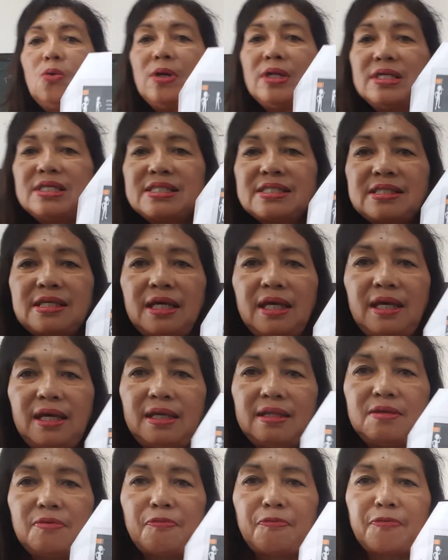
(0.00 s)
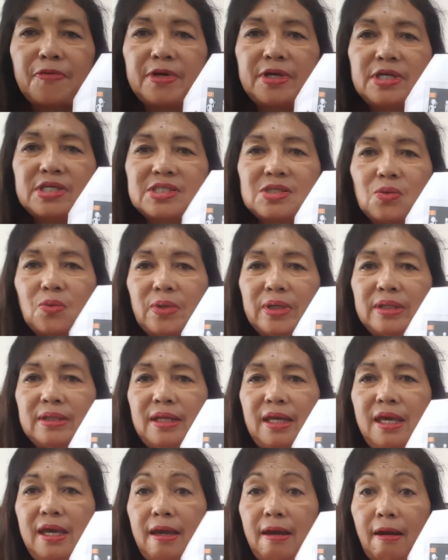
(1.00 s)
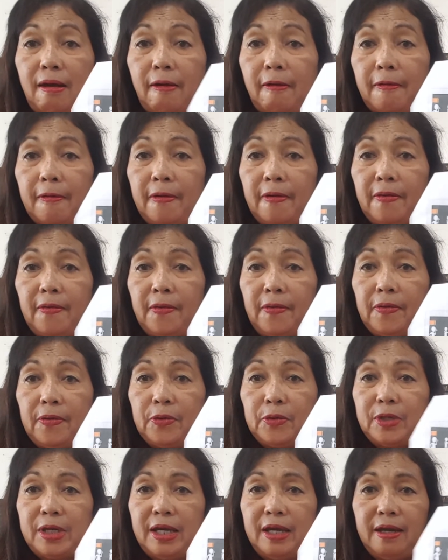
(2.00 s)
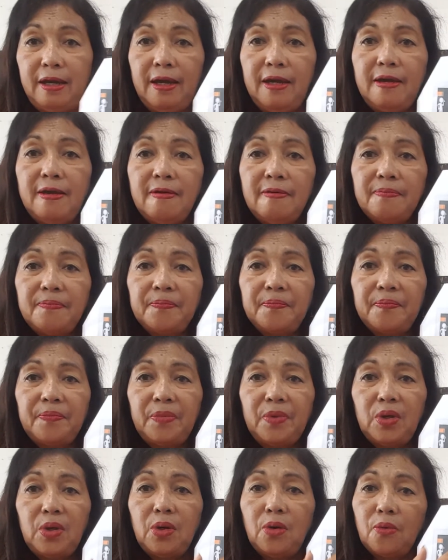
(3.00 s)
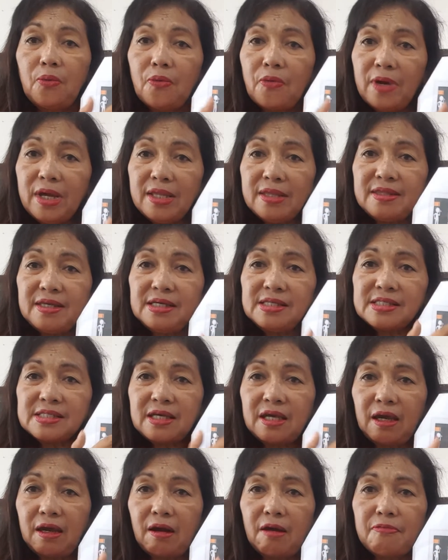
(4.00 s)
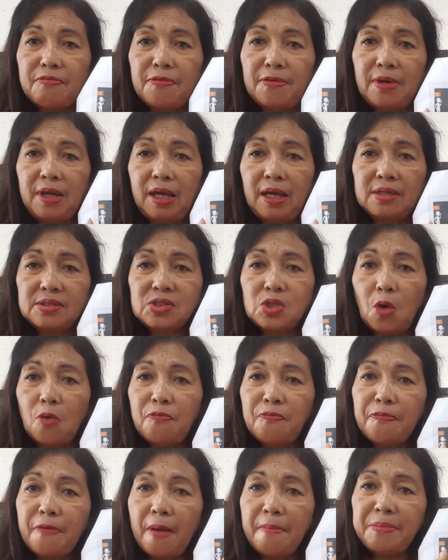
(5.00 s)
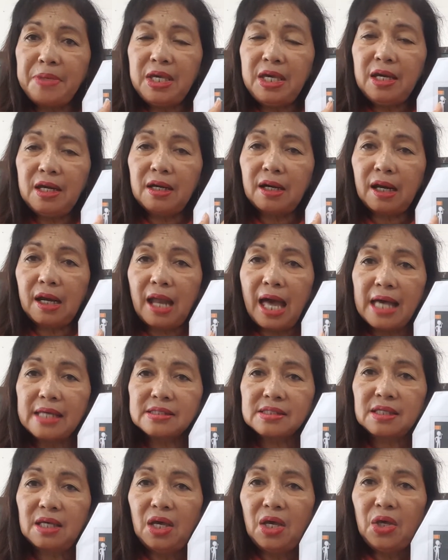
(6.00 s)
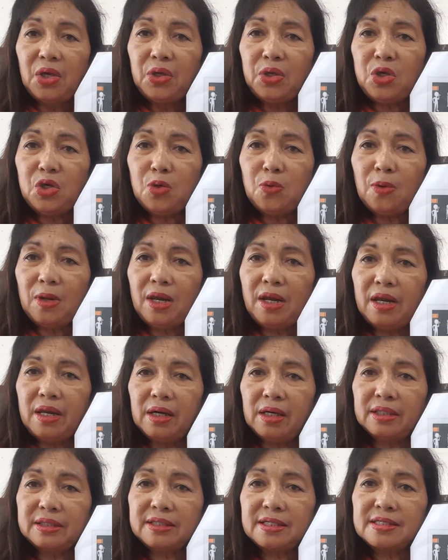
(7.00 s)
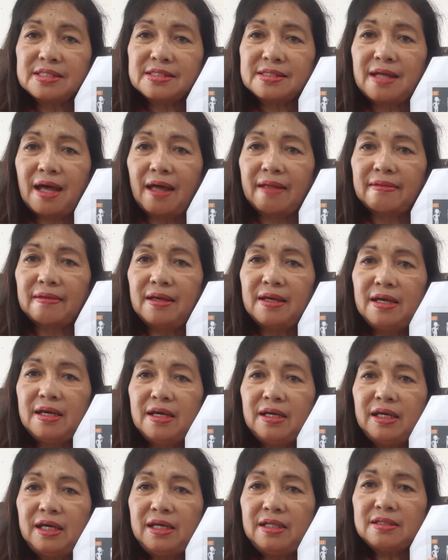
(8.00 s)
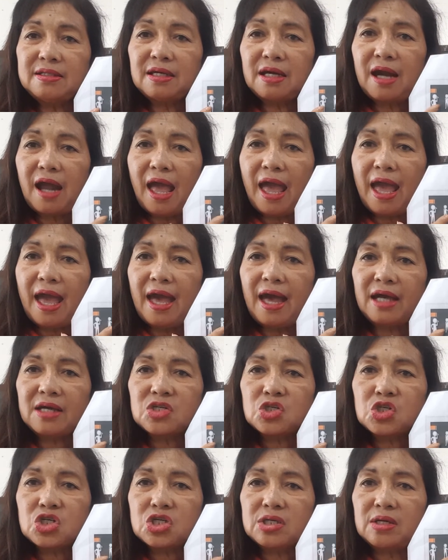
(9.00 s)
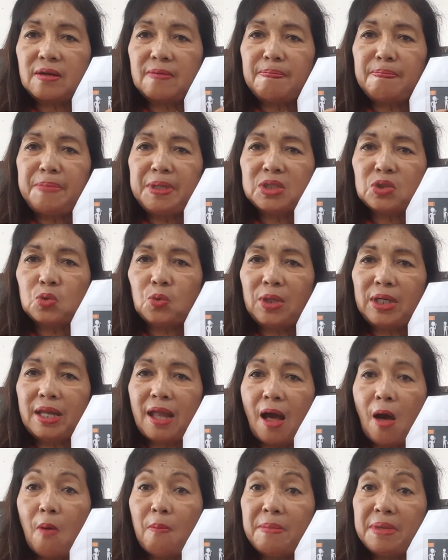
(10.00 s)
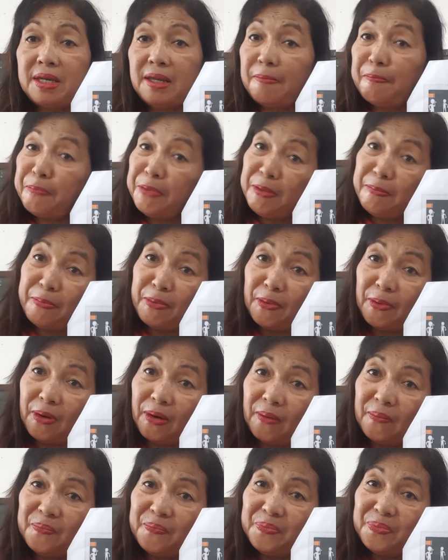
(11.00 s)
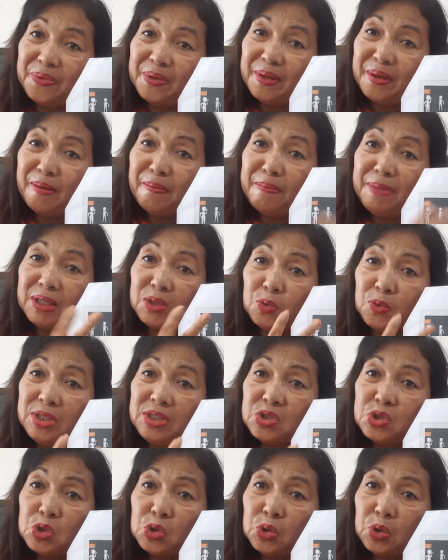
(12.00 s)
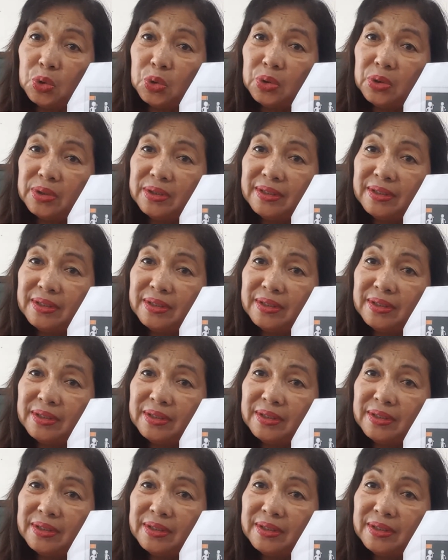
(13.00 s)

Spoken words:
will see the first one here. Okay, read this carefully. So from here, class, you will notice that interaction between how many people? Between two.